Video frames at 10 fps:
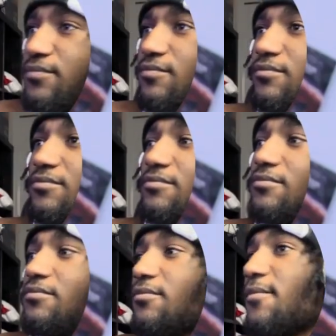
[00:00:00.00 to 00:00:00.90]

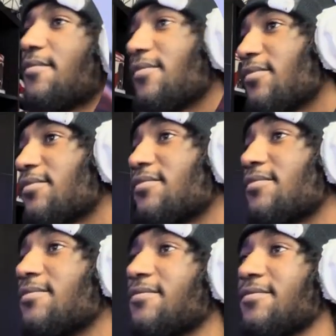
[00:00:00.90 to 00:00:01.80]

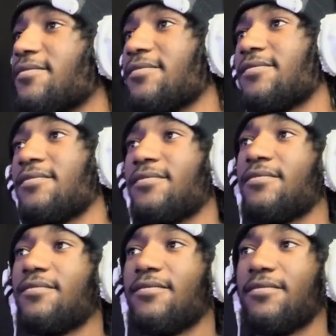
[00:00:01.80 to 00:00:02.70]

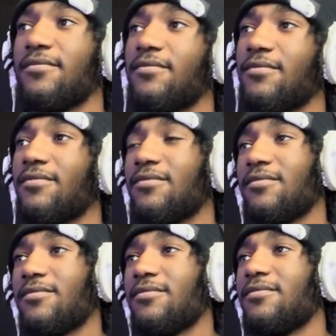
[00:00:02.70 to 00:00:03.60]

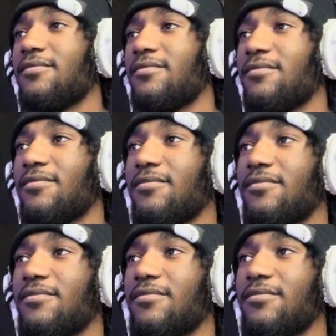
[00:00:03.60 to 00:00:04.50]

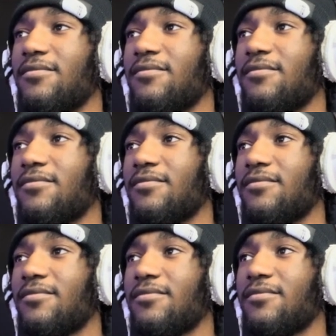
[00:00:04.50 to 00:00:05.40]

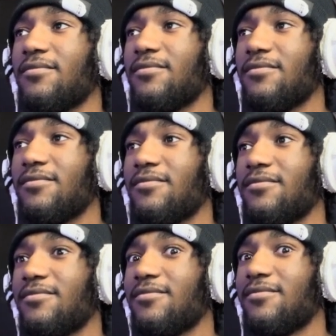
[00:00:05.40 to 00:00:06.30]

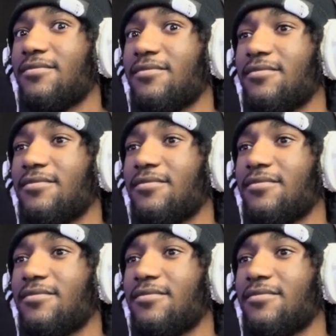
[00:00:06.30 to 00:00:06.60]
(not speaking)